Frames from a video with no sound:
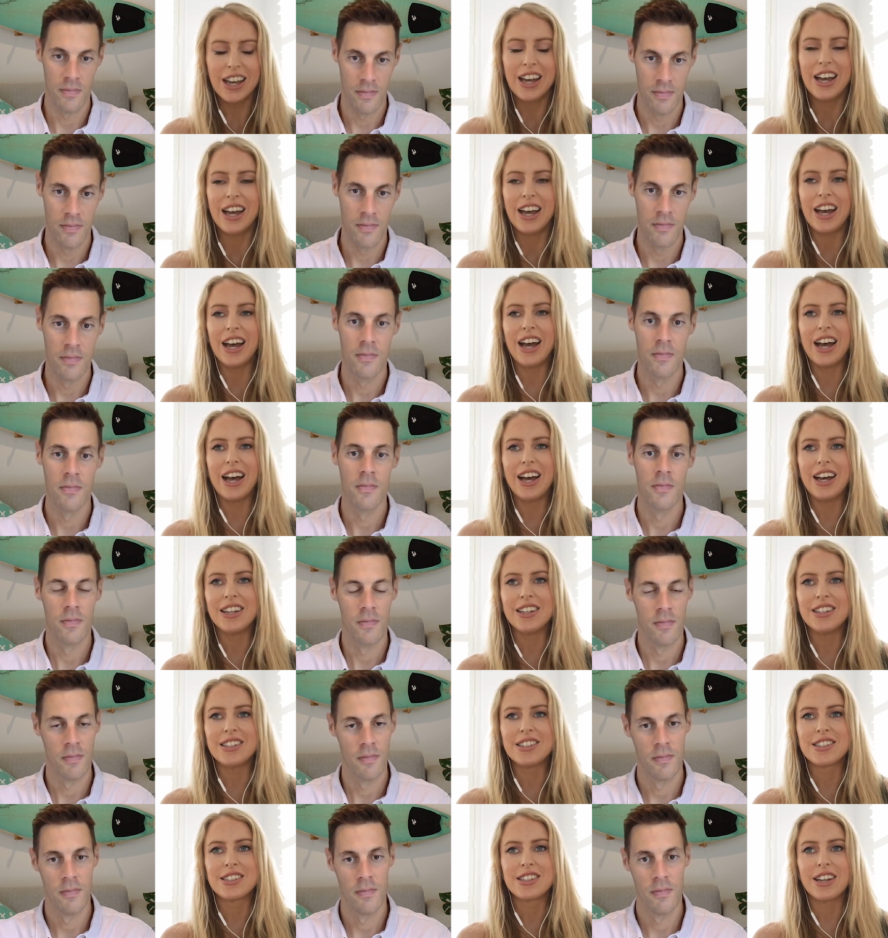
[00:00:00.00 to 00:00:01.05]
Speaker 1: and
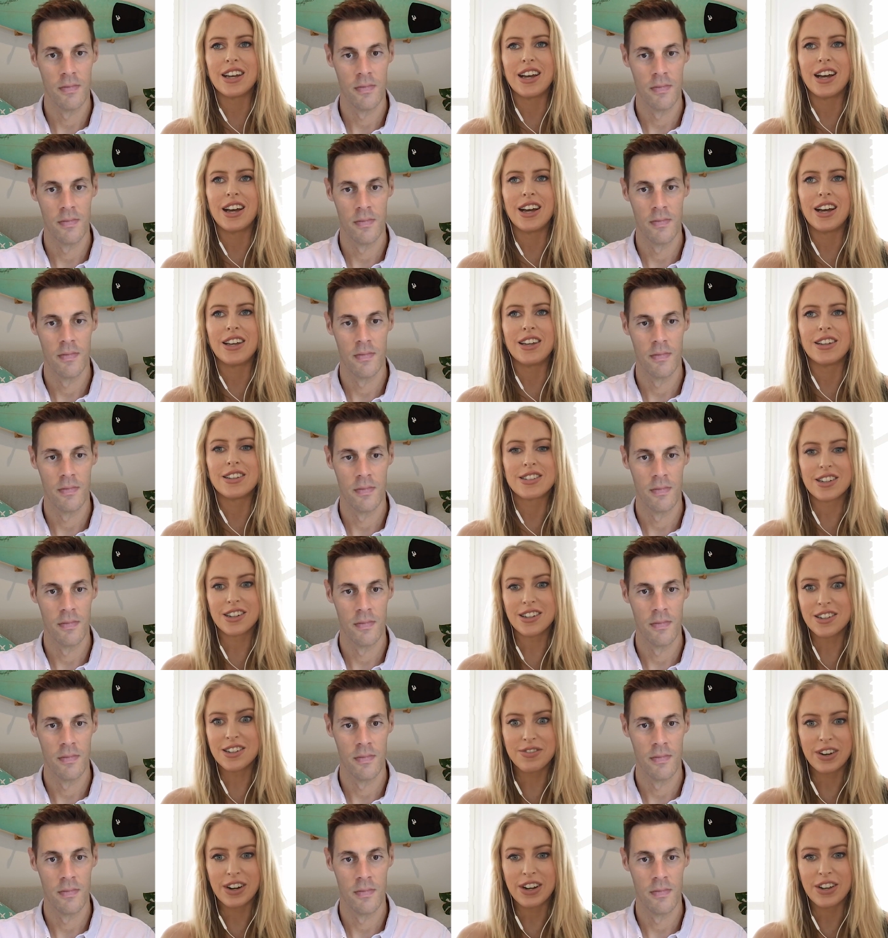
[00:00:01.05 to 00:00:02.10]
uh, it started
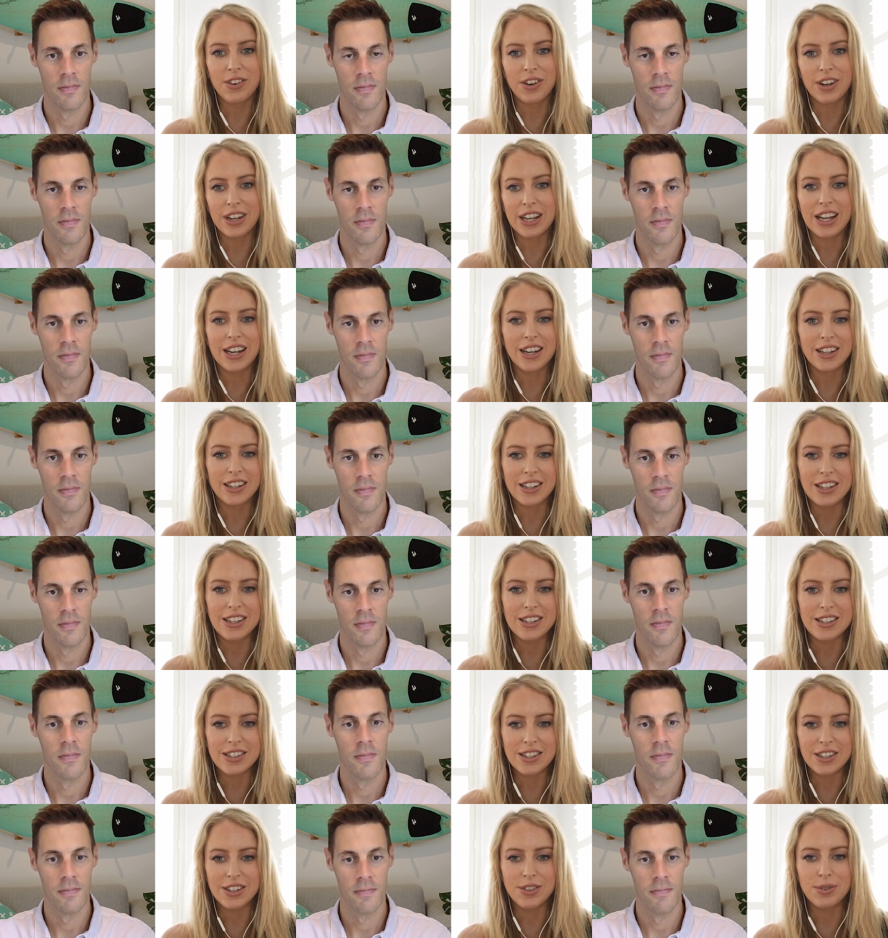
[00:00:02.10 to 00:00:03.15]
very organically.
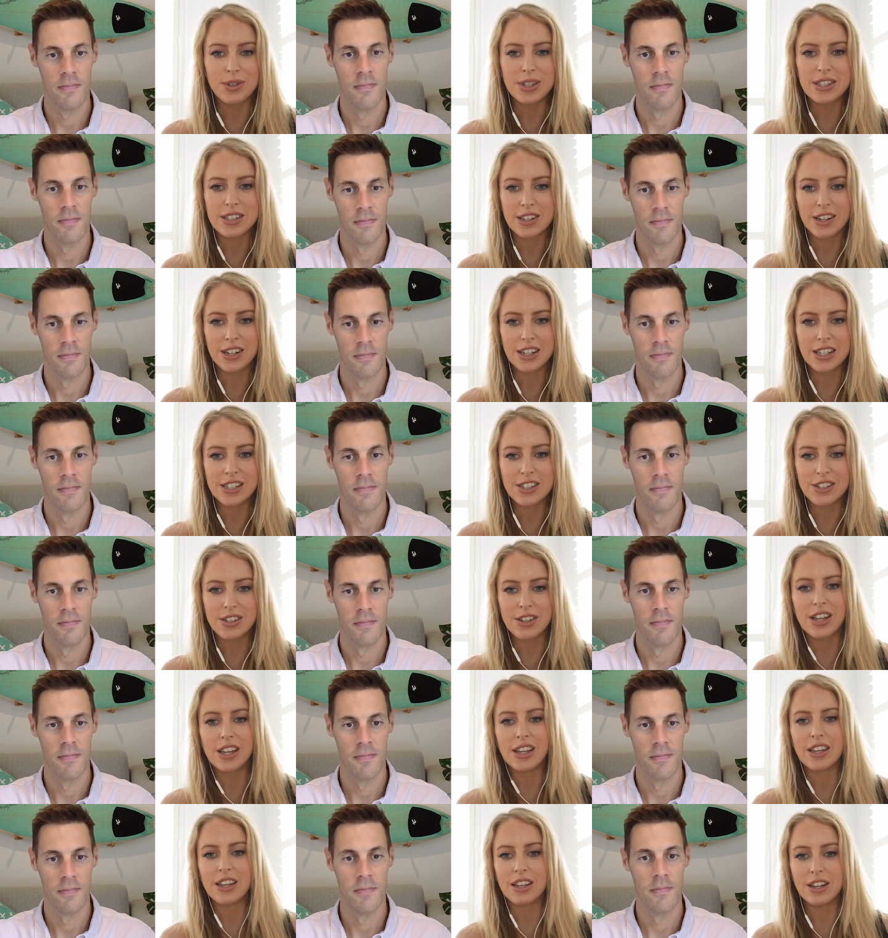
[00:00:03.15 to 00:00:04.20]
So we started doing,
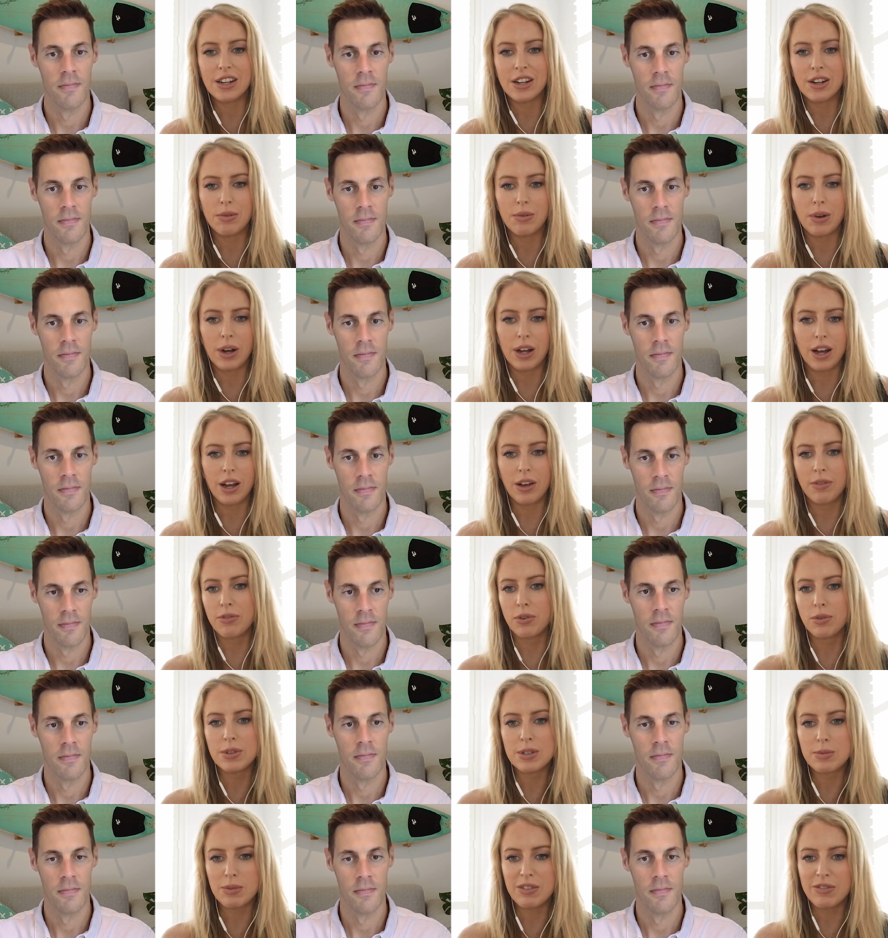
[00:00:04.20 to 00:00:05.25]
you know, I, I've always
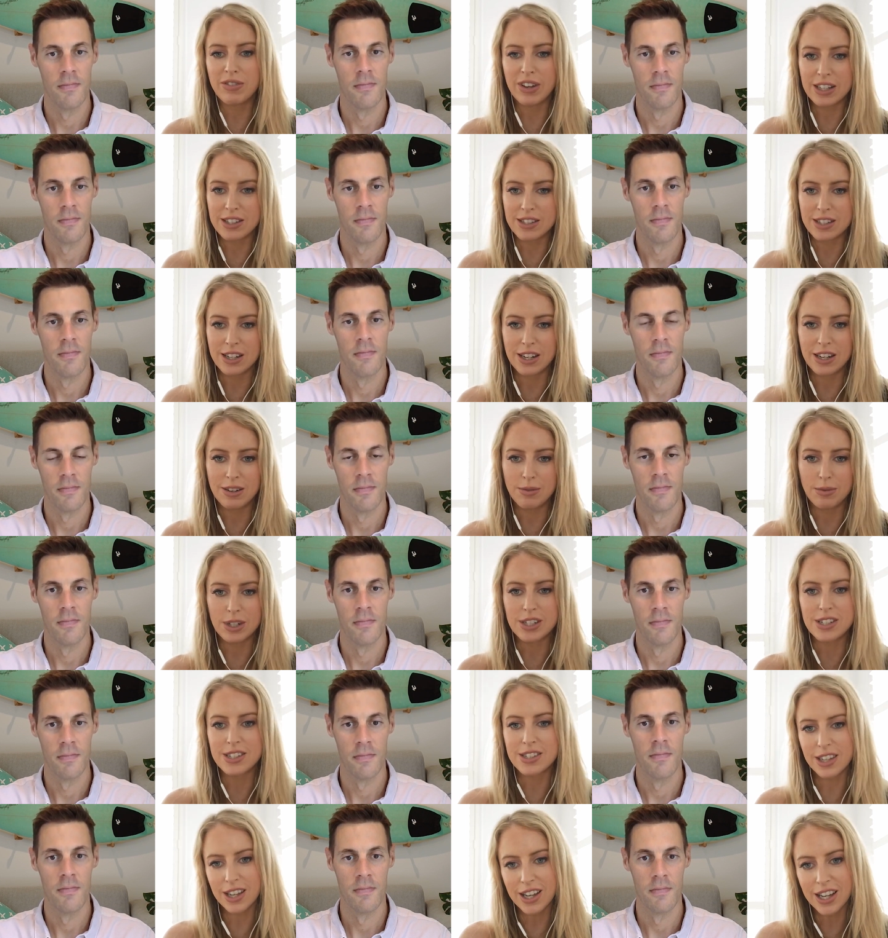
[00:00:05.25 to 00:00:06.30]
been fascinated with
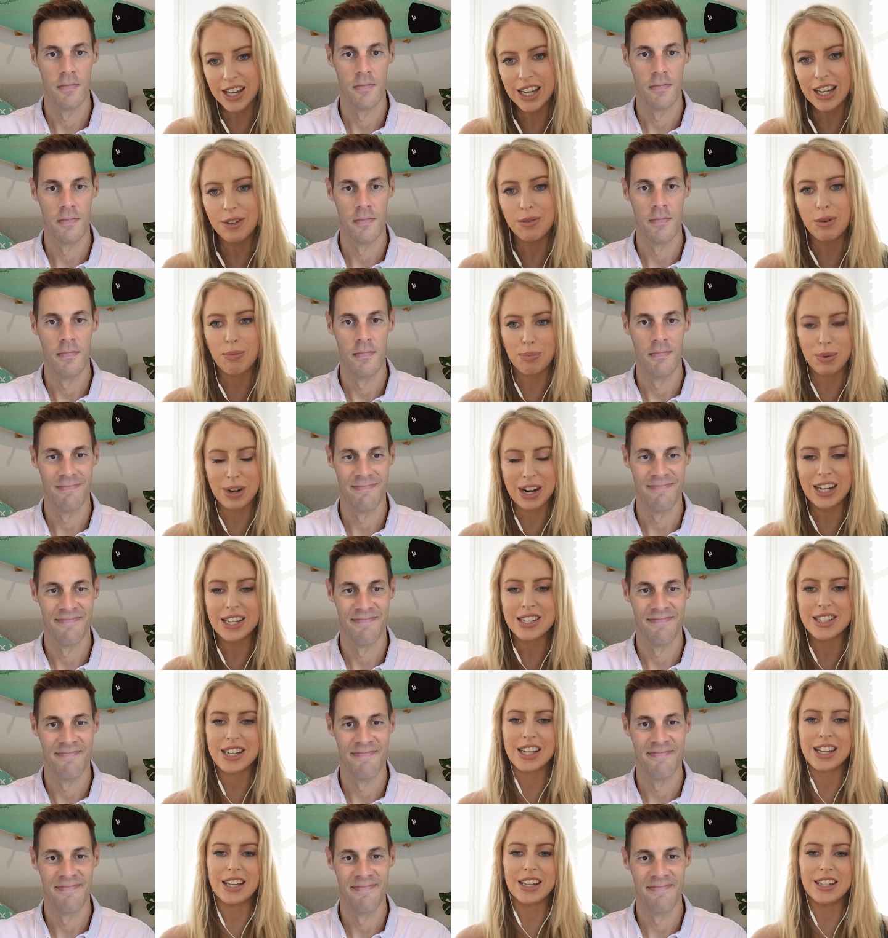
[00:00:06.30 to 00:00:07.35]
design and with branding
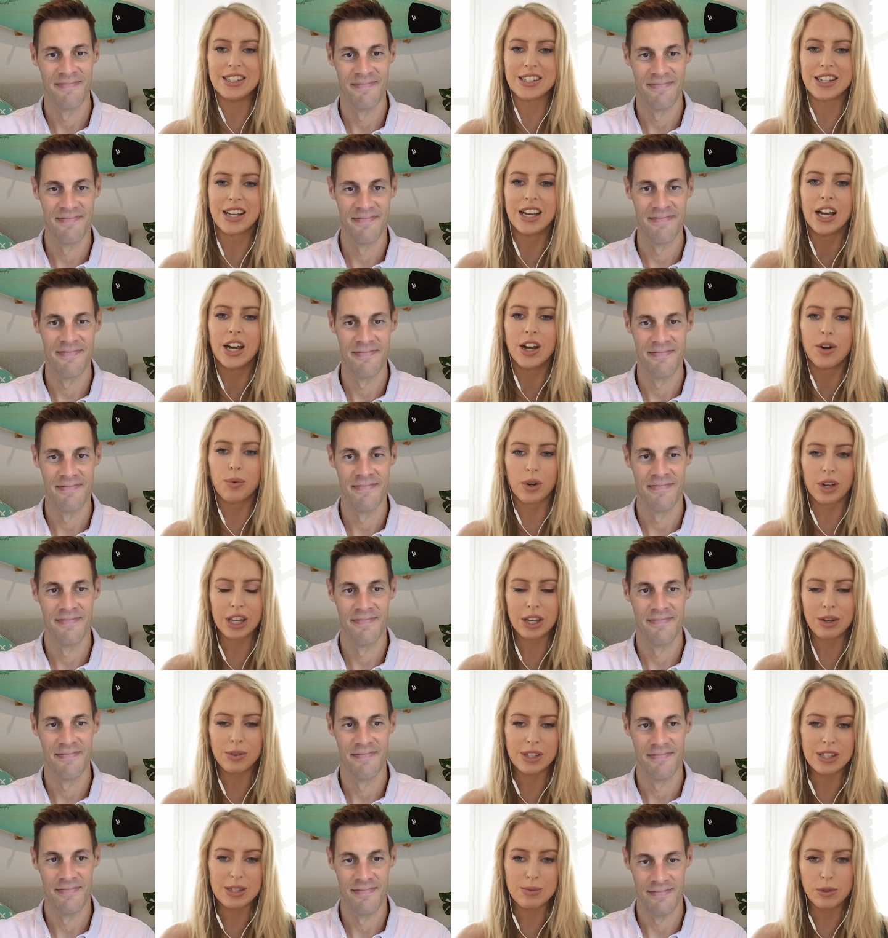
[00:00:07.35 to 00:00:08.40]
and working with
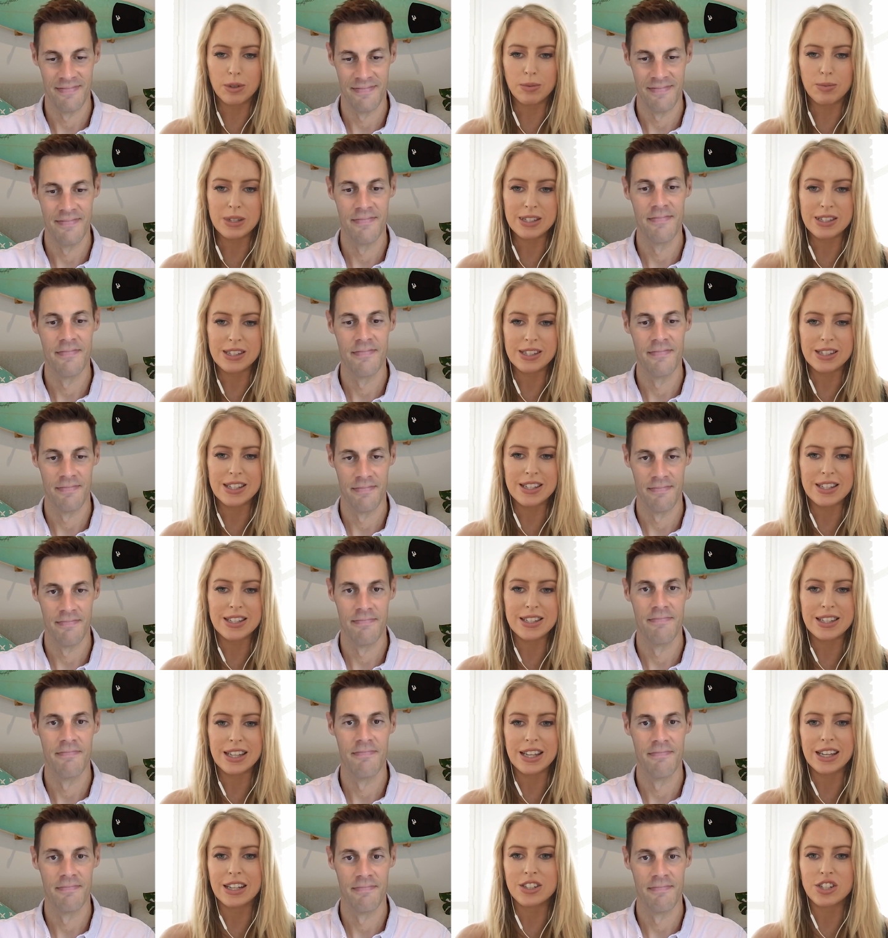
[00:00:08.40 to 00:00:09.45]
small businesses,
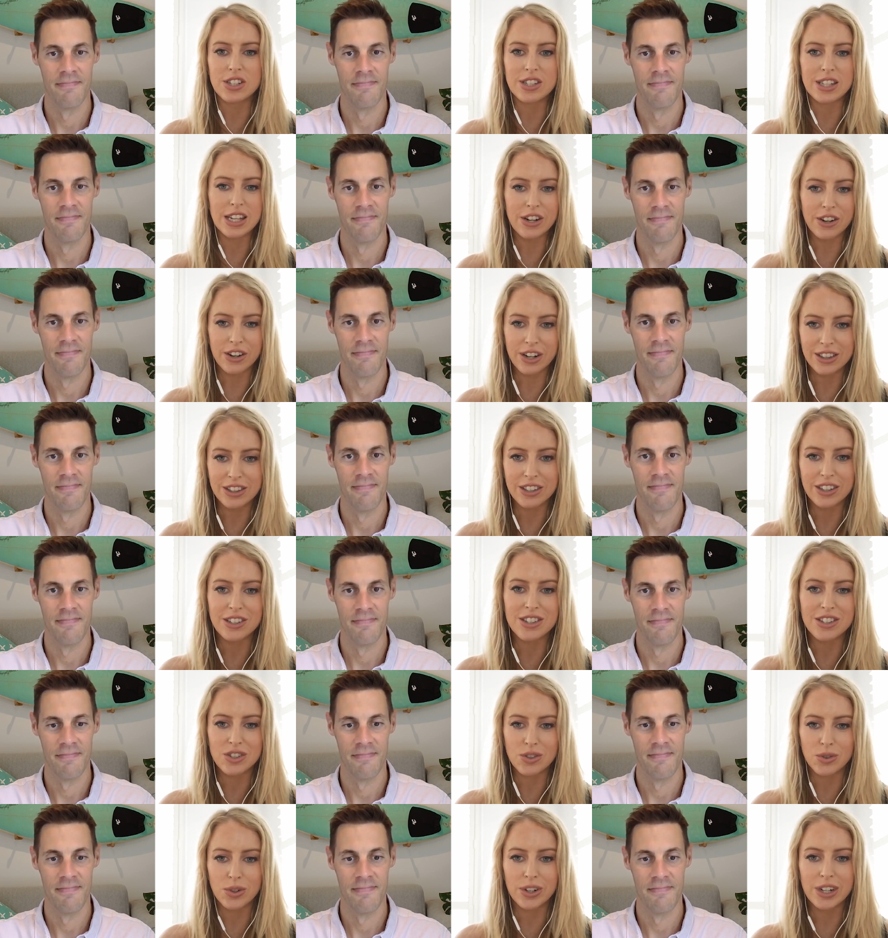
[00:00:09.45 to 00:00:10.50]
like just hearing their
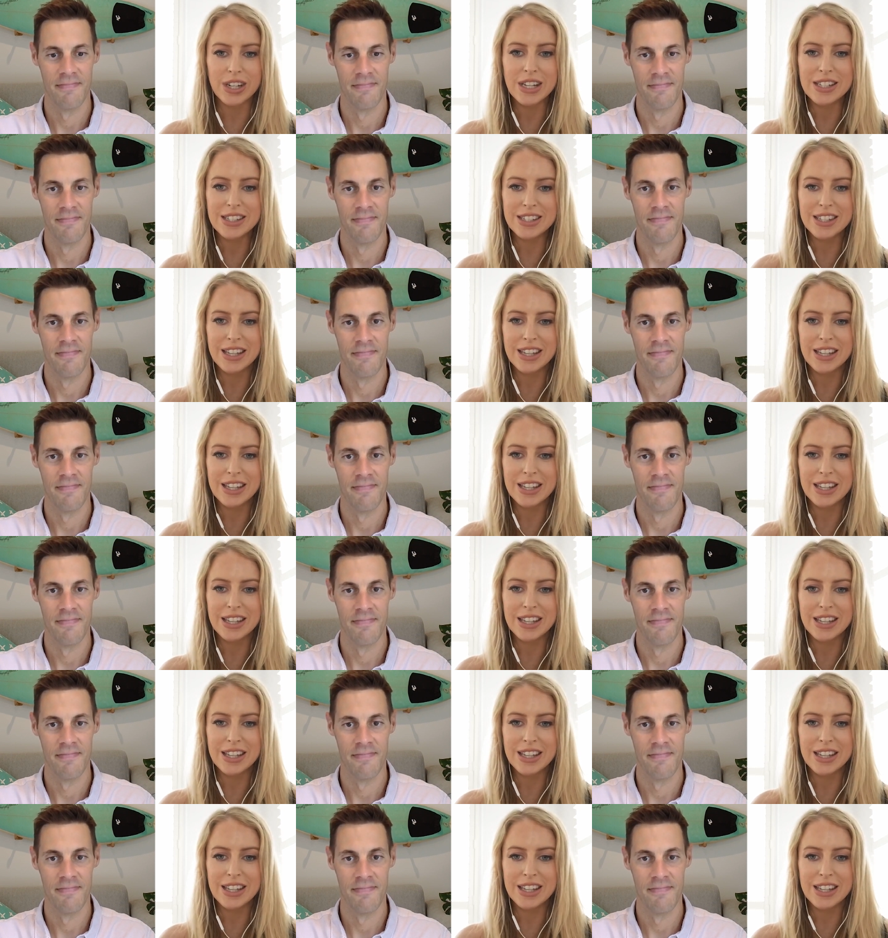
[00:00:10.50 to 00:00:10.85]
stories.